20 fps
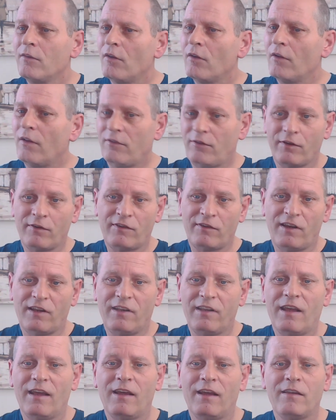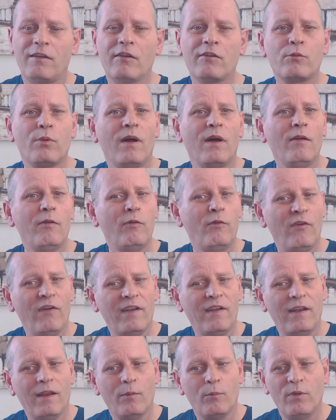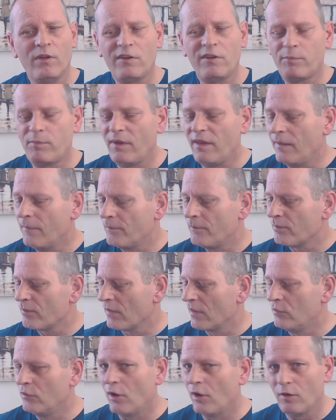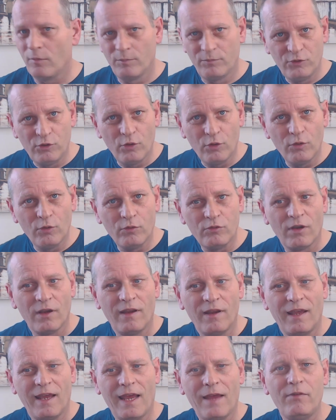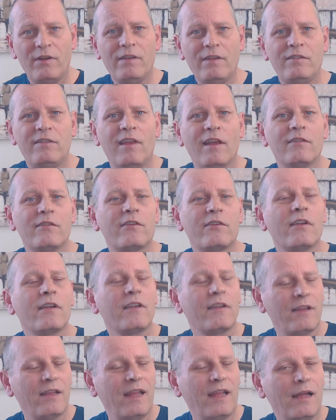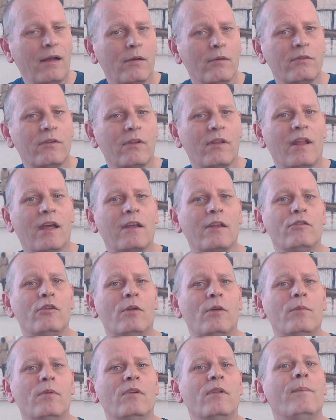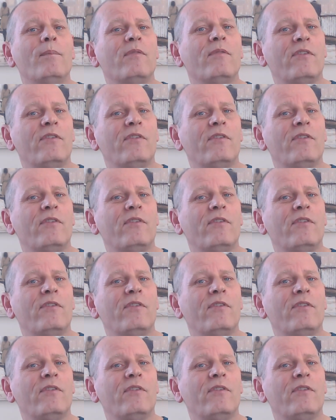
Got, as you can see in the air, it goes quite thin and wispy, not huge, heavy, dense clouds like a normal